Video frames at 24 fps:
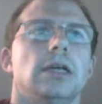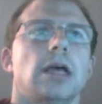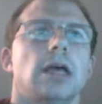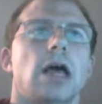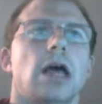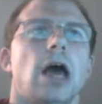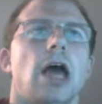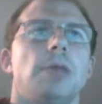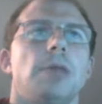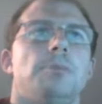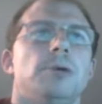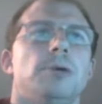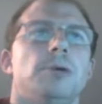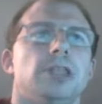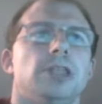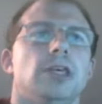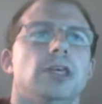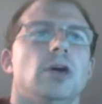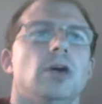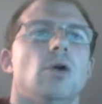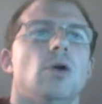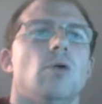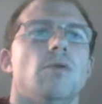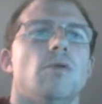I'd put
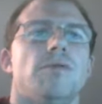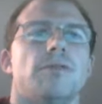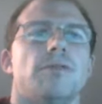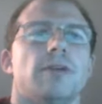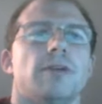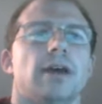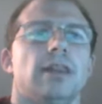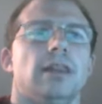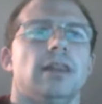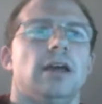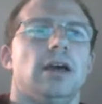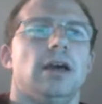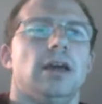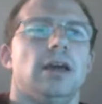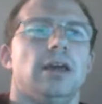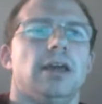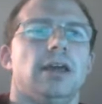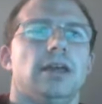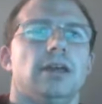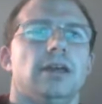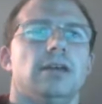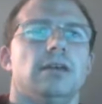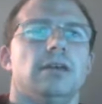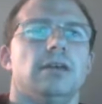the over at like